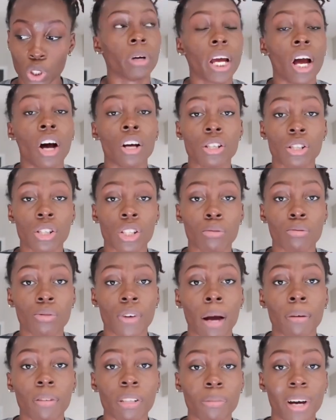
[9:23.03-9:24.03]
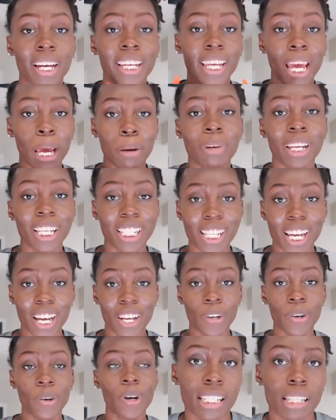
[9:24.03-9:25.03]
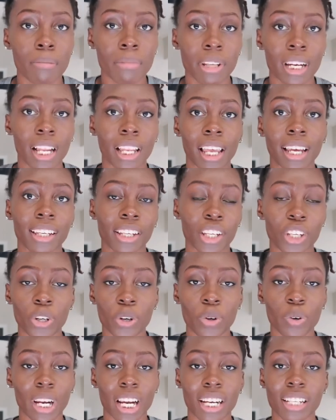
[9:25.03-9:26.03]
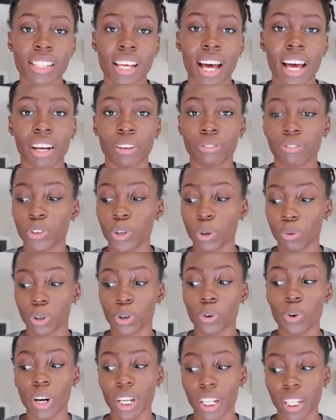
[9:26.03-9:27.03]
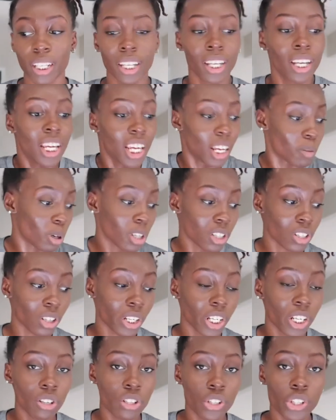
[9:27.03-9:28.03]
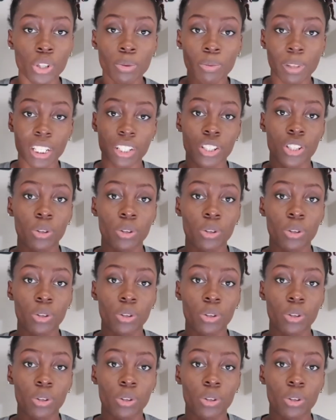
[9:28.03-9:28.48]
Also, subscribe to my gaming channel. It's something I like to do, and I decided if you can record it and post it on YouTube, let's do